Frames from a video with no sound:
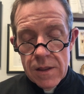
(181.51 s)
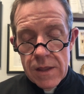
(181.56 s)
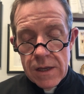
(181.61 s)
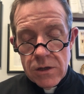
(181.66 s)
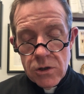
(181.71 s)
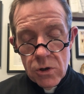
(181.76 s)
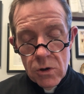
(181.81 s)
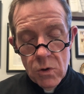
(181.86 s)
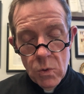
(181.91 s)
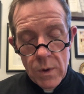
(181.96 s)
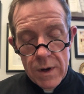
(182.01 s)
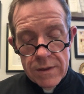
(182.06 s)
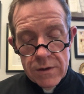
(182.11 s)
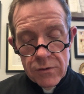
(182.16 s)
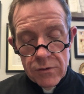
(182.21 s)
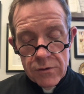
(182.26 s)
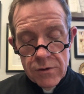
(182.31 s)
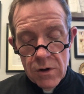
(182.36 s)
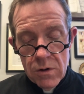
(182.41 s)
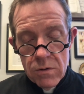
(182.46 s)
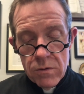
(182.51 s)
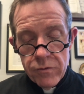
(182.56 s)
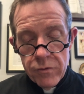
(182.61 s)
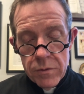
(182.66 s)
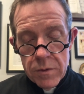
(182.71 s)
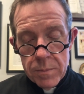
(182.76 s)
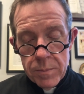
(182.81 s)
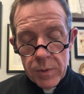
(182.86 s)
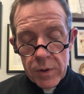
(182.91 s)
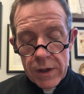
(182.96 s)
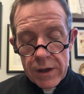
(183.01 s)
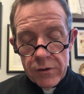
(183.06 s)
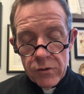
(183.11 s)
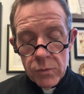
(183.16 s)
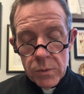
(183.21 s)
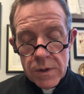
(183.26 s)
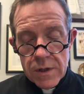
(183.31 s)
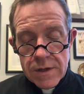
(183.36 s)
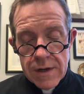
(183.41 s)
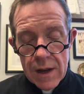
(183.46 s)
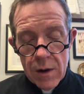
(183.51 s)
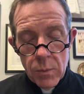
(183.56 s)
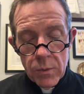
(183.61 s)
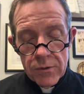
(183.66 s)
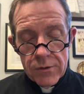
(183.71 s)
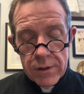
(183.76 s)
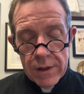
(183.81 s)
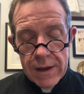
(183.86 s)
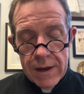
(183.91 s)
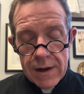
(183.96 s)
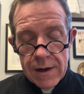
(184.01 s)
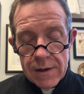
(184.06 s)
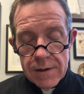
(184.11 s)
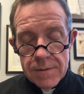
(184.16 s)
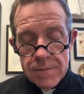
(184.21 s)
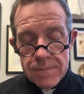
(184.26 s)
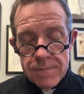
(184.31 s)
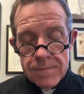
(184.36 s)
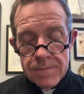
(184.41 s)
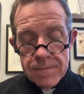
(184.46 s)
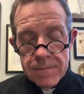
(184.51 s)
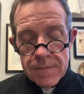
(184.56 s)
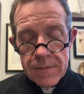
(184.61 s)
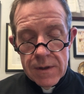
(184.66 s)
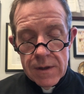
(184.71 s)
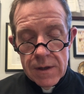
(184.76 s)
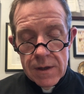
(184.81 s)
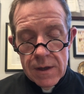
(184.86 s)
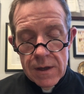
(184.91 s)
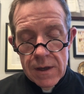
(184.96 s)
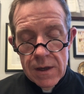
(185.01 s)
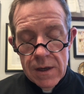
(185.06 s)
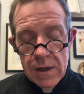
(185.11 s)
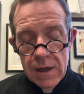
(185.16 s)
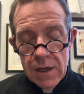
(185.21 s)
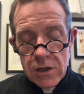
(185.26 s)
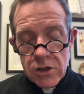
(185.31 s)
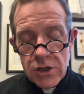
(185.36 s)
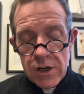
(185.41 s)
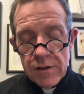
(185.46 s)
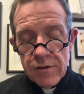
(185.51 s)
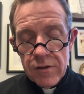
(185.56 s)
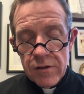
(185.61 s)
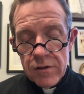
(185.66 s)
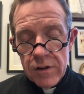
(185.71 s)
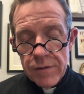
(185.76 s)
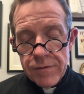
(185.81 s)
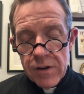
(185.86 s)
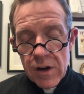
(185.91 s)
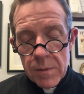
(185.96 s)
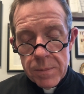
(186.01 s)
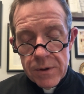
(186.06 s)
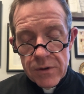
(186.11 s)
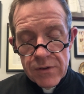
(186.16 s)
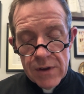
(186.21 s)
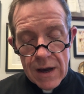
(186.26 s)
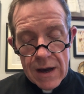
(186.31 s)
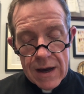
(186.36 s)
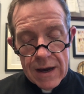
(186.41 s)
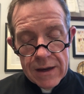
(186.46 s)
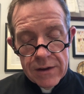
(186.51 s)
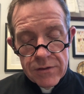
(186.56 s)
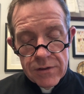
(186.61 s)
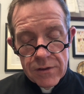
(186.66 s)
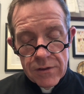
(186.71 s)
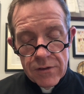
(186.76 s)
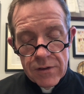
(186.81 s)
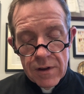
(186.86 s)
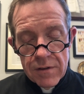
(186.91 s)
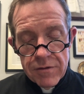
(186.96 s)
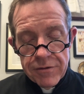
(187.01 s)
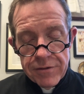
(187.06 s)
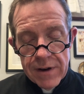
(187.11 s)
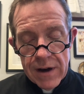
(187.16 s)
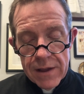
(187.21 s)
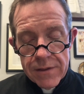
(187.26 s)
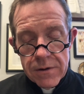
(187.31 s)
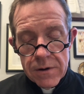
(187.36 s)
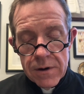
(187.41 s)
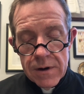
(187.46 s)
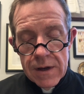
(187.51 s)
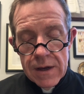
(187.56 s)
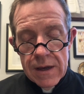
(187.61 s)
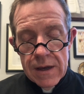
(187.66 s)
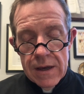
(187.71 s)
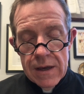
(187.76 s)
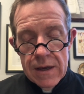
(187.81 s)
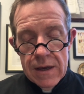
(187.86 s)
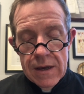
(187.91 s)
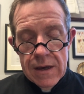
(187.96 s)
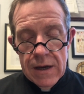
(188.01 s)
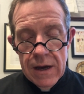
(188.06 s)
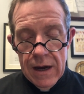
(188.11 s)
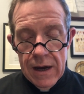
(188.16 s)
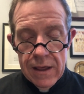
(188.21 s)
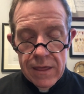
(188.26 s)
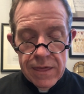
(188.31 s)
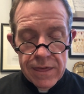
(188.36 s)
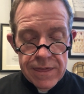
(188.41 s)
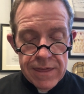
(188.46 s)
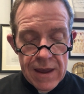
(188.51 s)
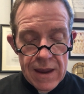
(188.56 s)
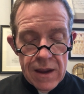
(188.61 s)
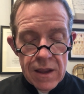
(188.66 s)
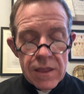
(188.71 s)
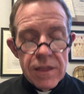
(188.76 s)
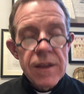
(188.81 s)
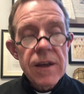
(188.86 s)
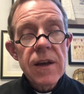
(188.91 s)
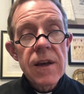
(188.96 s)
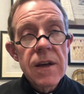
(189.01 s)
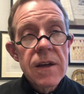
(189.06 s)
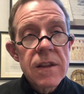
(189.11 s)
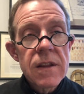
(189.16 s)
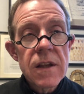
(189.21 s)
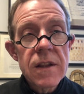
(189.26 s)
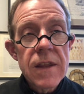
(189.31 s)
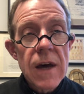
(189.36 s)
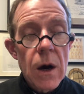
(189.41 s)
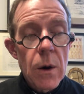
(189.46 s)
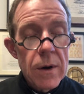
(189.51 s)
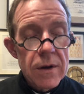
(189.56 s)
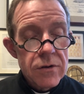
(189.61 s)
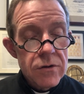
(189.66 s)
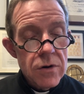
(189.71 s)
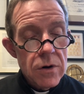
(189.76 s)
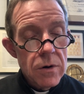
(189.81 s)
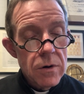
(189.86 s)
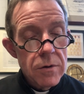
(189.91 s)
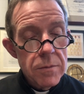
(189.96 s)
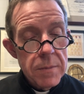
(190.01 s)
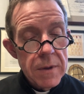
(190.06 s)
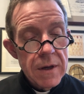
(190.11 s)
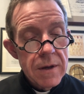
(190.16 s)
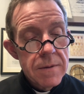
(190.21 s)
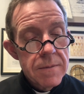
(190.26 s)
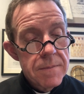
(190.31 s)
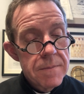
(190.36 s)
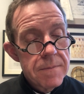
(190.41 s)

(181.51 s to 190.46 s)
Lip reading: they took away the stone from the place where the dead was laid. And Jesus lifted up his eyes and said, 'Father, I thank thee that thou hast heard me.